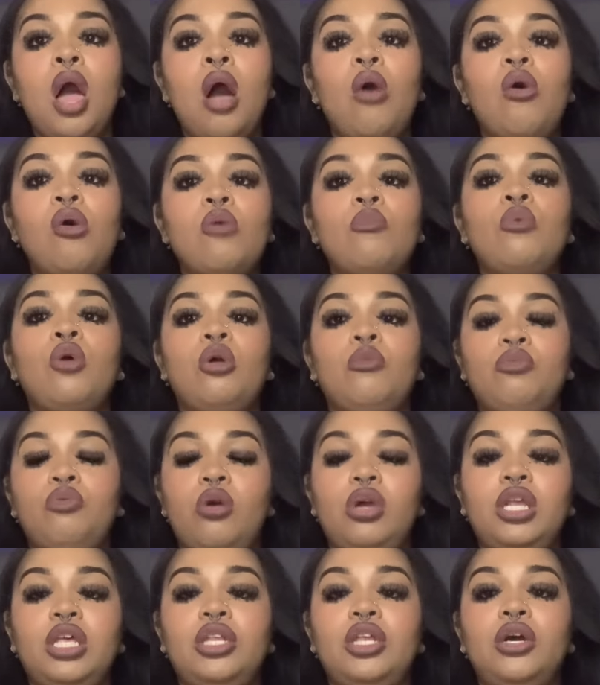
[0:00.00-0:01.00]
or more
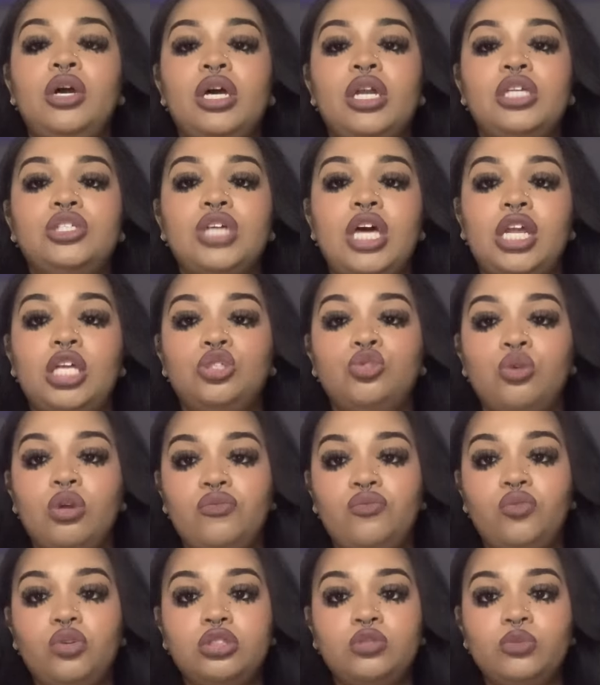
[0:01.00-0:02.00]
importantly, they're going to try to join
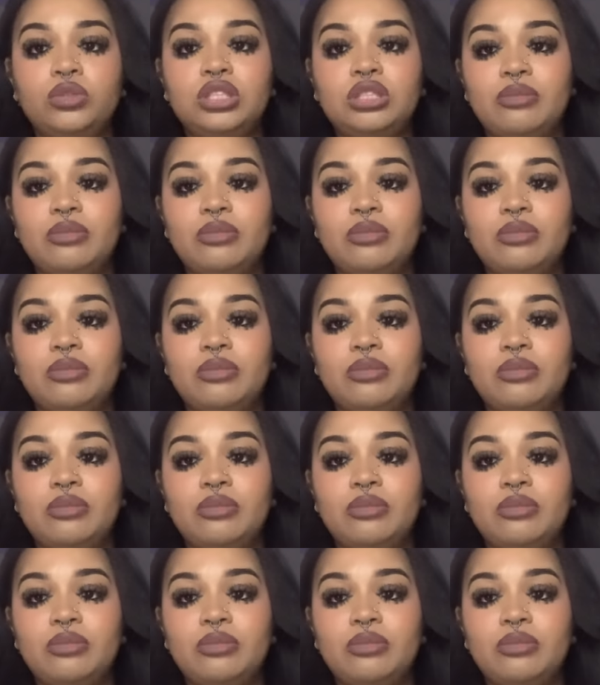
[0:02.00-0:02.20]
forces with